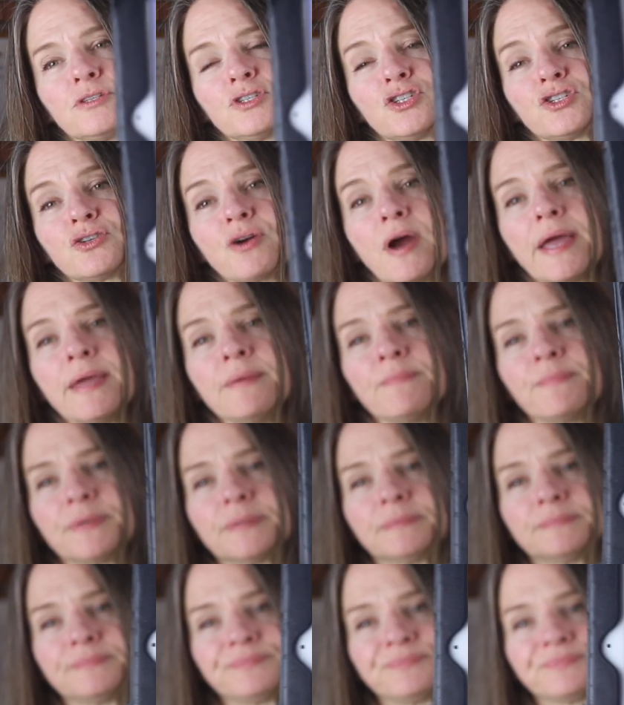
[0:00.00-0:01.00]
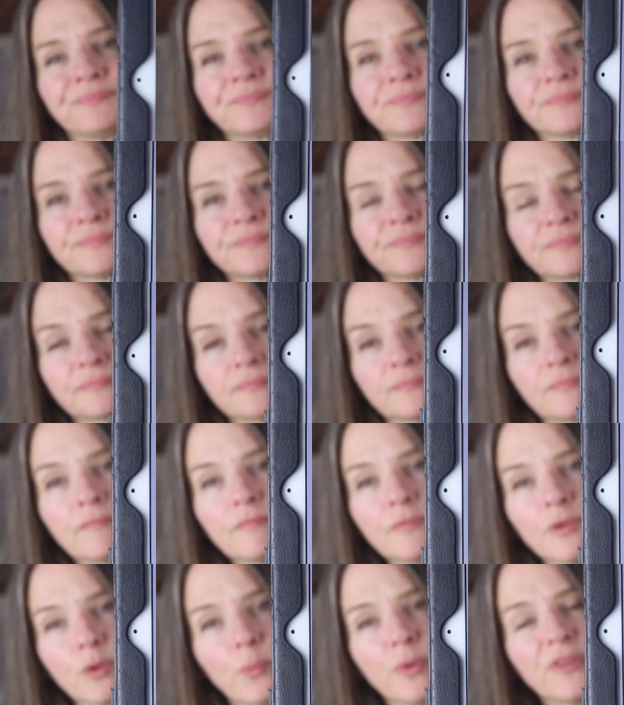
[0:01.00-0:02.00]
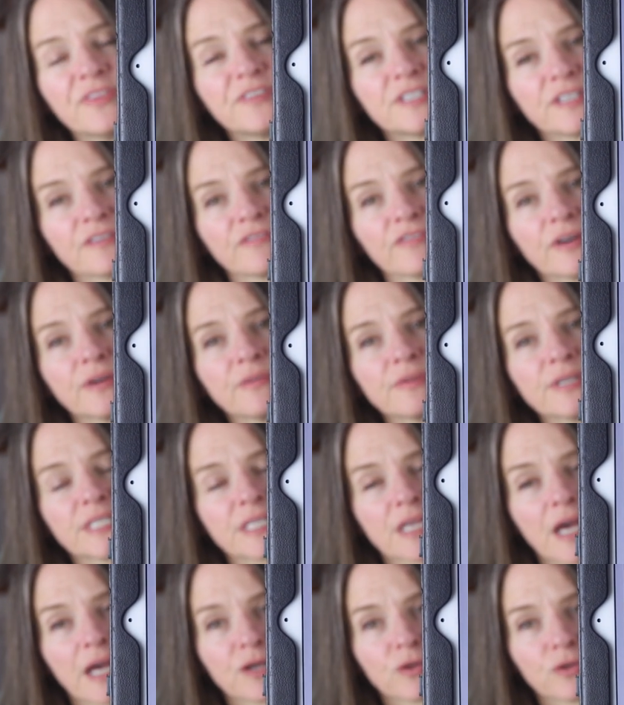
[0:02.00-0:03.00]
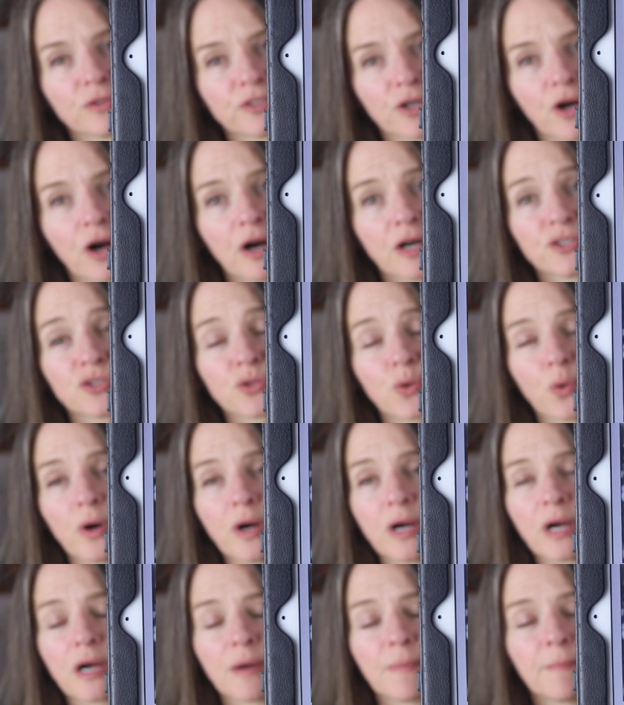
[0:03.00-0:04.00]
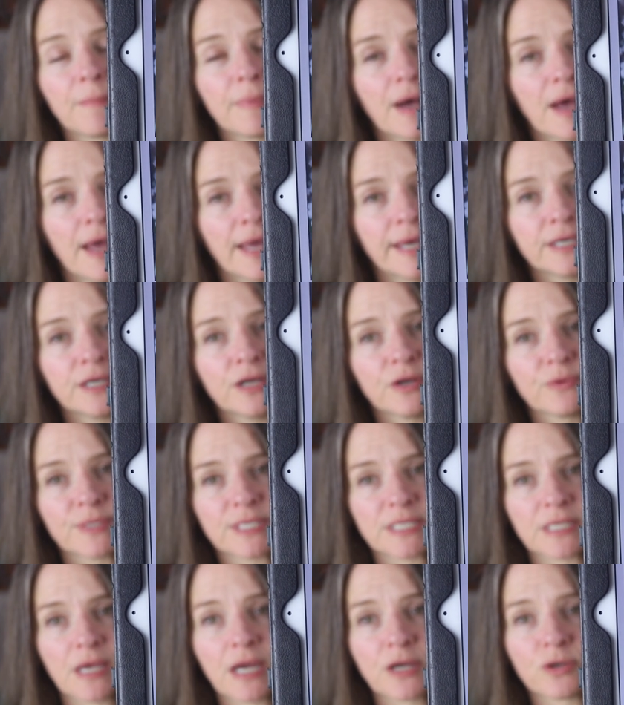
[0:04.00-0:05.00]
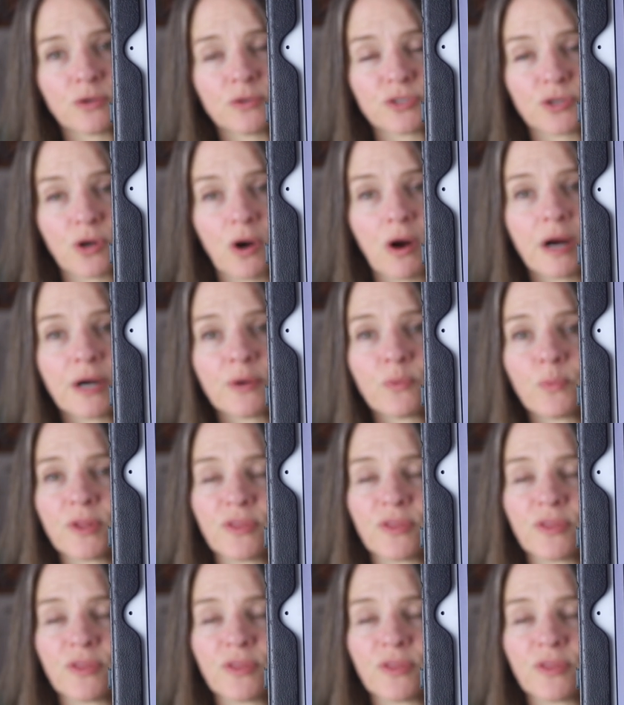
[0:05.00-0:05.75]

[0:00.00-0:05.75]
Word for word: stripe with different recycled yarns or combine a recycled yarn